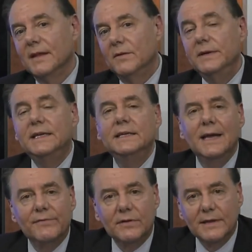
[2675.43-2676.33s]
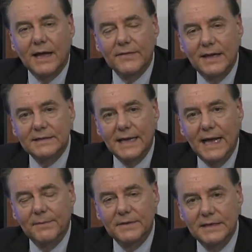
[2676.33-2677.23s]
We can never allow that to
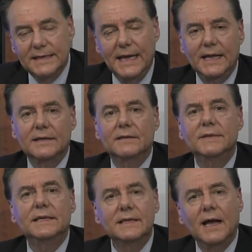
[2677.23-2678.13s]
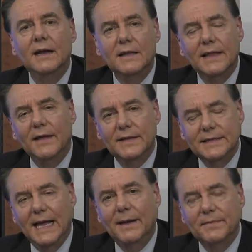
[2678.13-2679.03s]
happen again. We cannot allow that
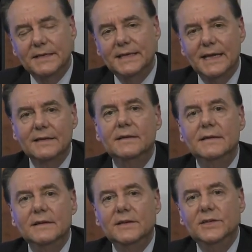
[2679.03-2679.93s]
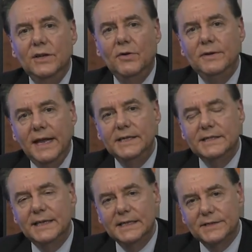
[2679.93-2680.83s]
to happen again. No
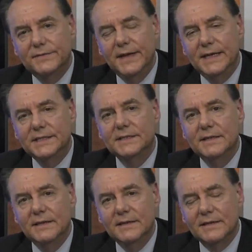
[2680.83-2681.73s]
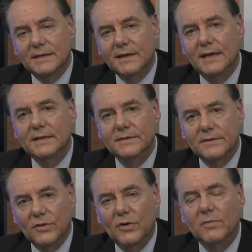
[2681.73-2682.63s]
nation has faced the kind of
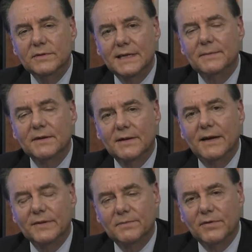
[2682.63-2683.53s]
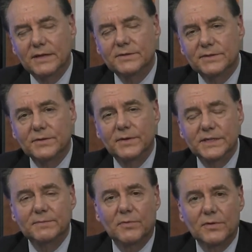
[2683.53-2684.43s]
global demographic pressures on
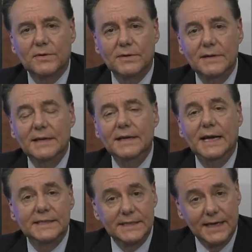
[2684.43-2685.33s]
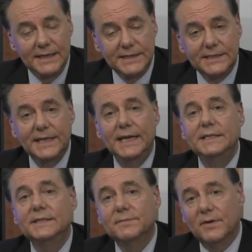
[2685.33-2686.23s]
its border as the United
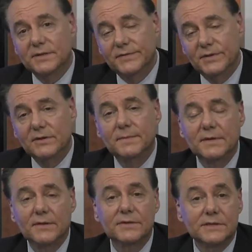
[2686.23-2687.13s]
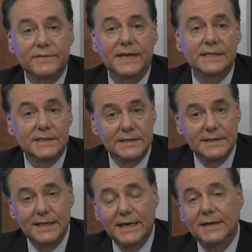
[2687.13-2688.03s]
States, parts of Europe, and others face
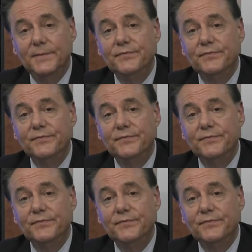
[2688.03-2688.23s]
today.